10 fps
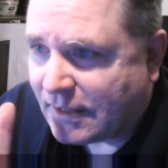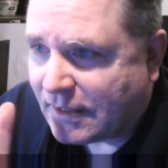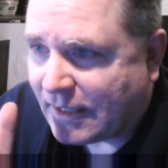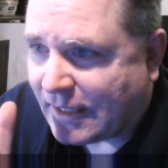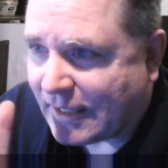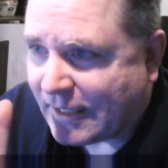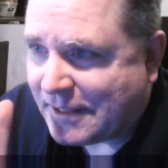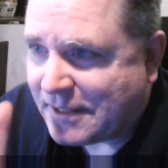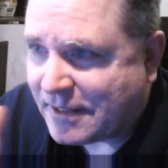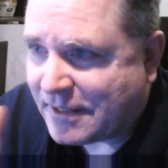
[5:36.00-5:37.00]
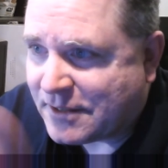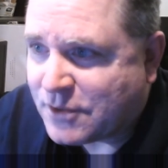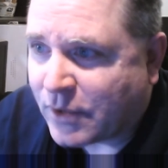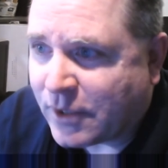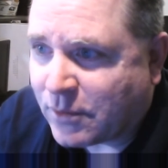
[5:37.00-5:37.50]
Uh,
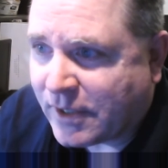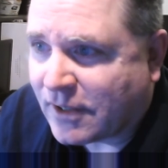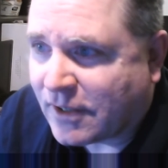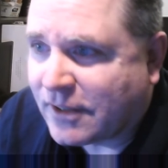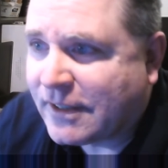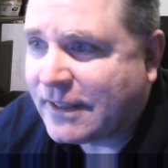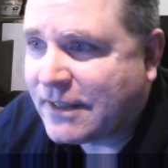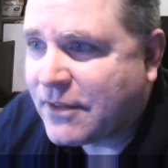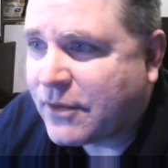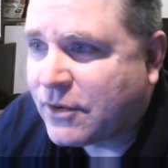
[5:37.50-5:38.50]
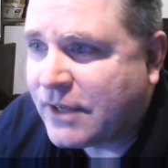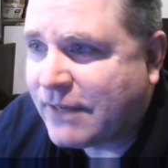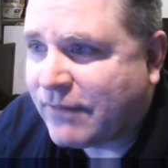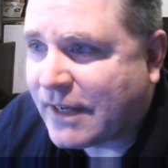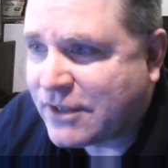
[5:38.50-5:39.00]
so here we are, 3rd
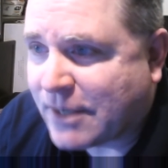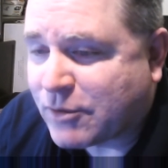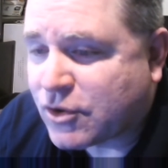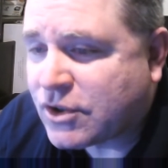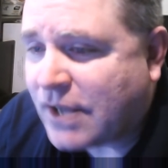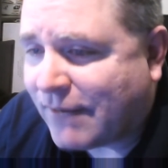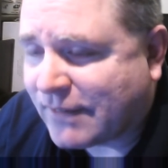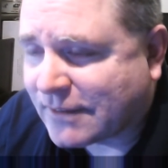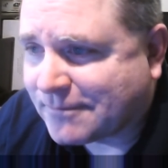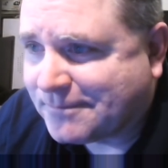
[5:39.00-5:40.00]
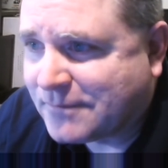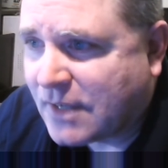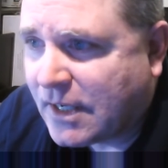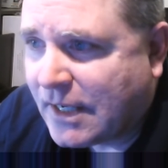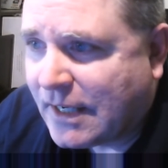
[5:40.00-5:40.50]
Nephi chapter 7.
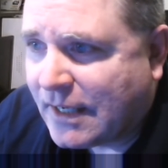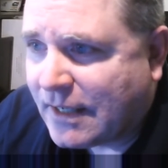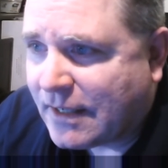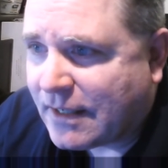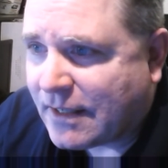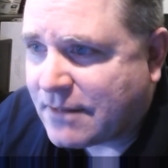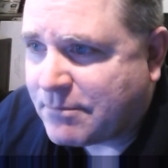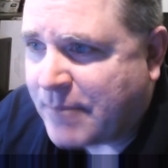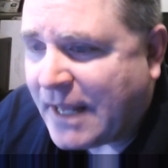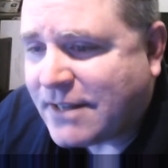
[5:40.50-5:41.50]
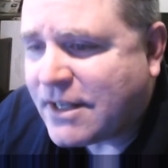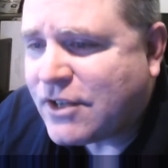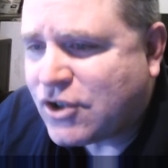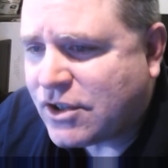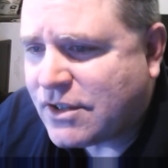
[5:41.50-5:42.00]
Pay
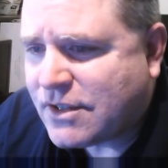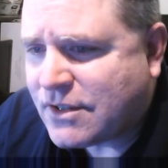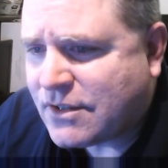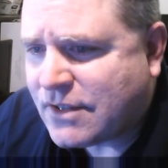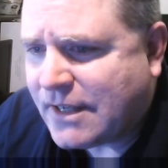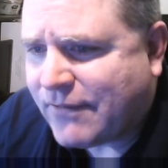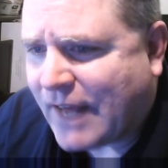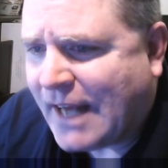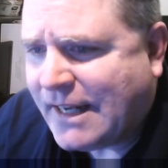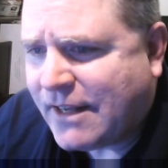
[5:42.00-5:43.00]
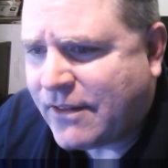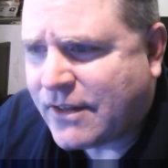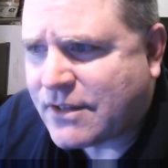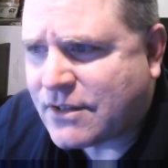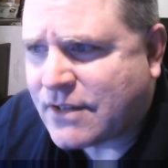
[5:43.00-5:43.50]
attention to see if any of
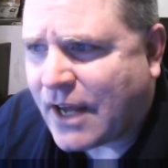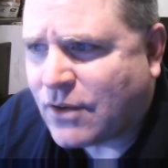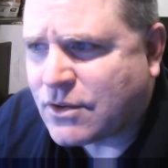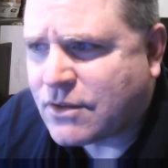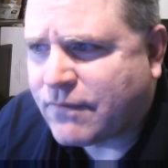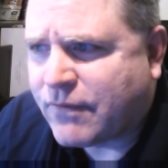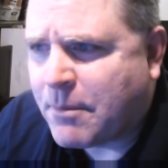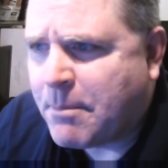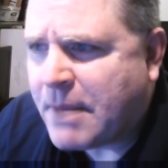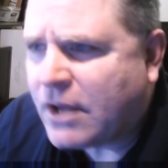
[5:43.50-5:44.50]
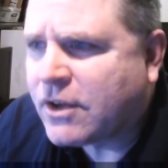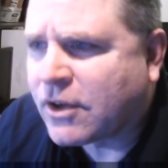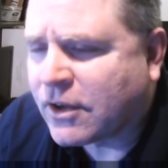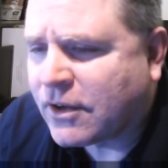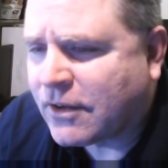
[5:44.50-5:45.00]
this sounds familiar
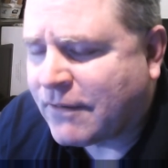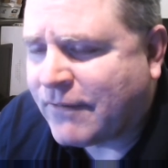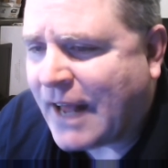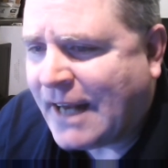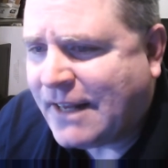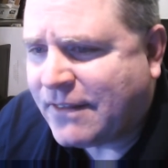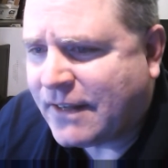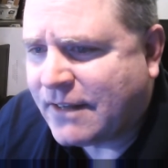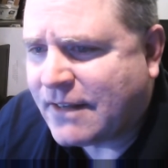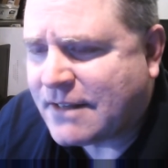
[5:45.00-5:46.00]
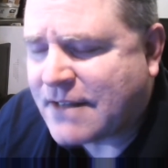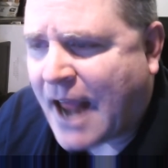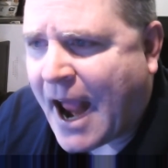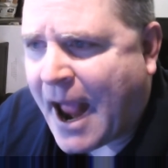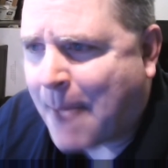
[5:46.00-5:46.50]
of anything that's
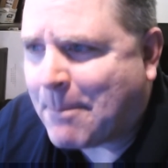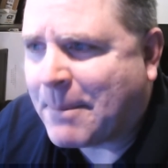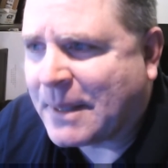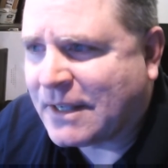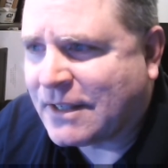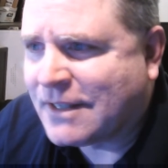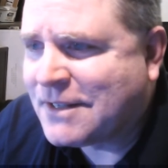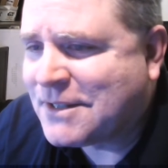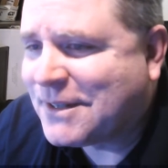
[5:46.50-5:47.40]
happened